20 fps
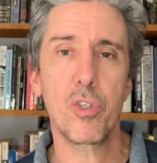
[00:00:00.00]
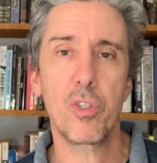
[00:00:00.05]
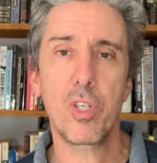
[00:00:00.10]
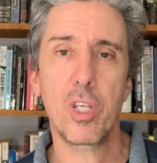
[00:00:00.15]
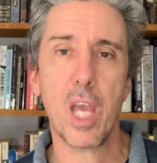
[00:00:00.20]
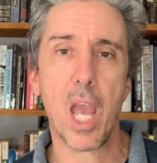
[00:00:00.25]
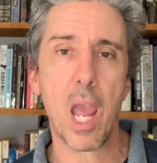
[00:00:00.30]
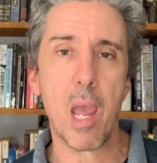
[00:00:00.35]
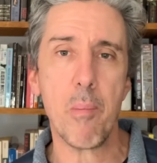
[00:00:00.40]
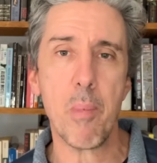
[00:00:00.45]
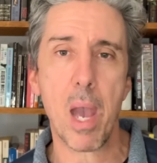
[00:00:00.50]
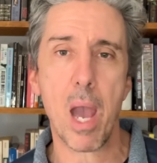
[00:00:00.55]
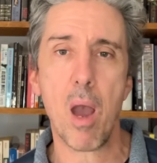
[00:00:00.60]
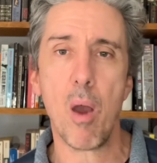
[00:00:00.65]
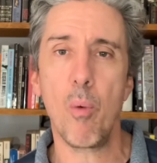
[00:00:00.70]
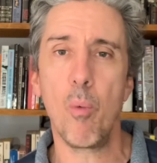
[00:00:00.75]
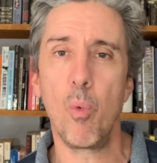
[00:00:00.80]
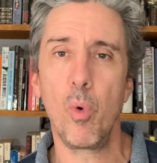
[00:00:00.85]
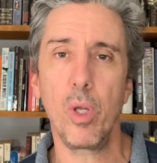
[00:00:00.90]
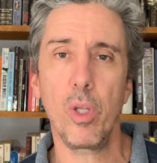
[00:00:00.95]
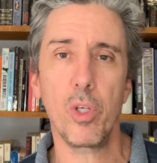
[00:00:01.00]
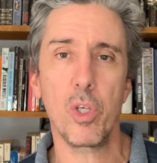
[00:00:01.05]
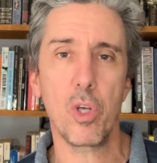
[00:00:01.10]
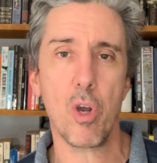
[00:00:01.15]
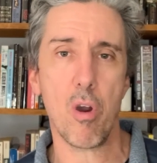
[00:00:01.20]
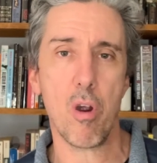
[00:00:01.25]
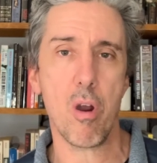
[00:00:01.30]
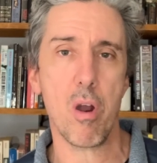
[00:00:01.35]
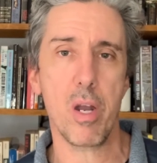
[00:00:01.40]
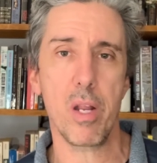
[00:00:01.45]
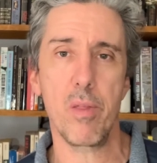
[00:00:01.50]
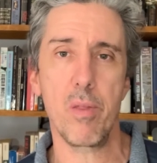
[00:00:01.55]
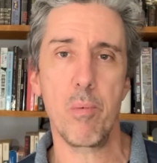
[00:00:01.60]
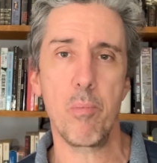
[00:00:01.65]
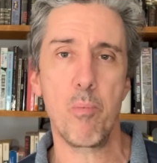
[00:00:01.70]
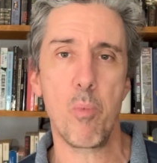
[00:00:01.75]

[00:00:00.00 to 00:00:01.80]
came out really hard in the